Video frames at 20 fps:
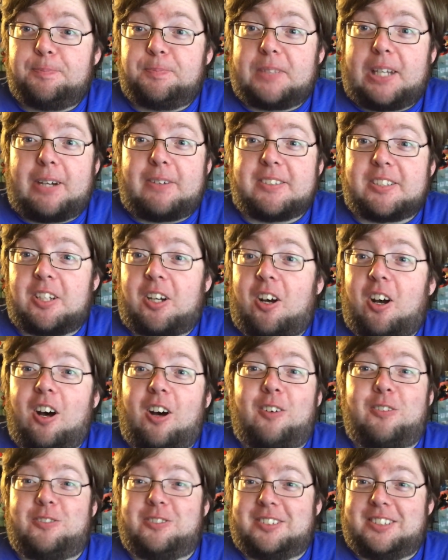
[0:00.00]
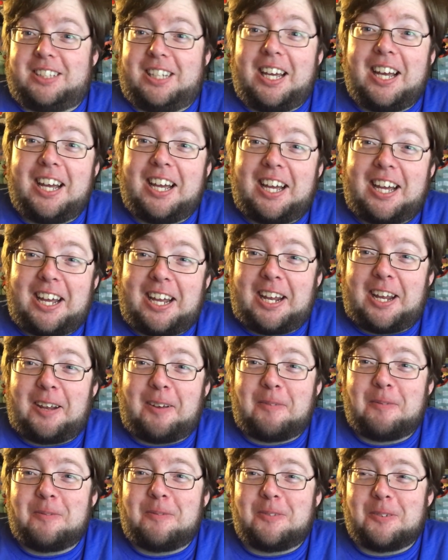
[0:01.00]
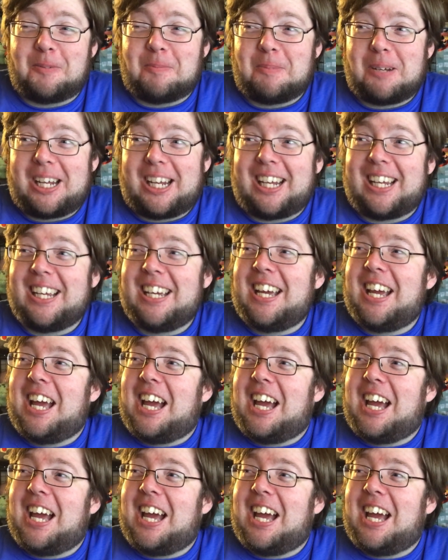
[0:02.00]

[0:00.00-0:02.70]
That was an awful time for me.